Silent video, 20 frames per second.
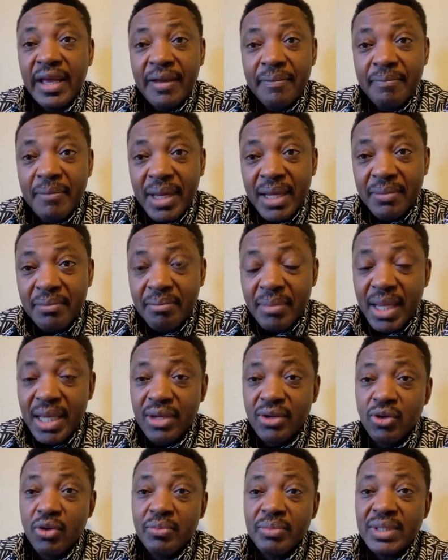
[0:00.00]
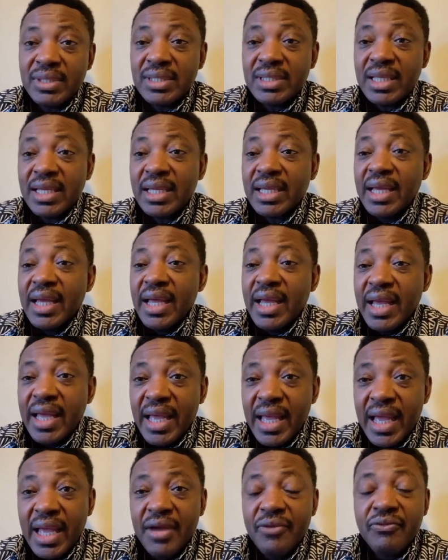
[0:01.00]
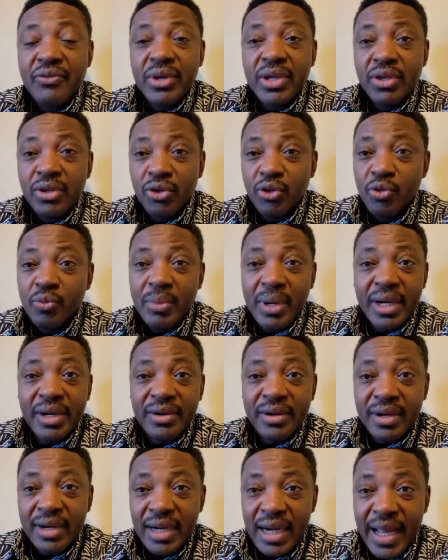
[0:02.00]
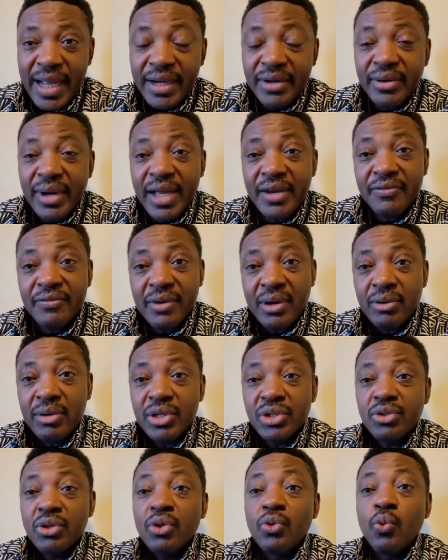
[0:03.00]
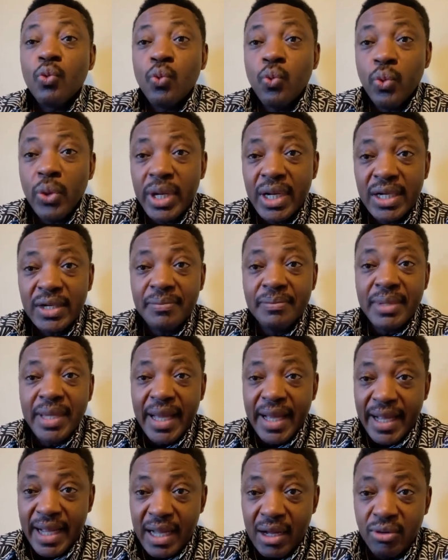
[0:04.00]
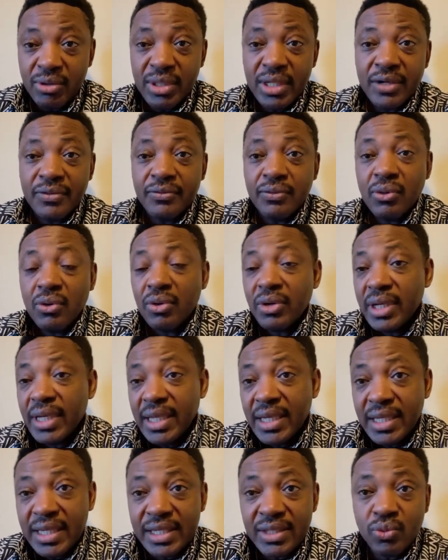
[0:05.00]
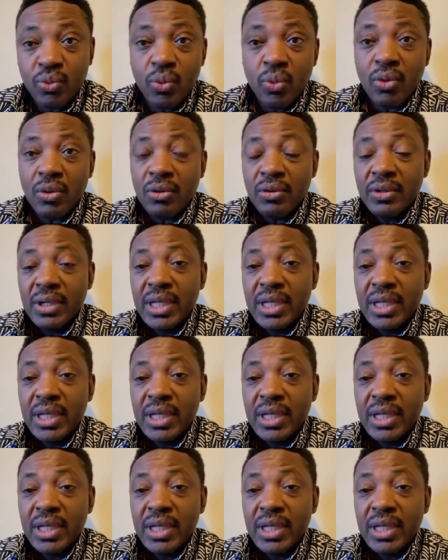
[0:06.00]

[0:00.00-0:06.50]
But make no mistake, every human right violation will be accounted for in this war.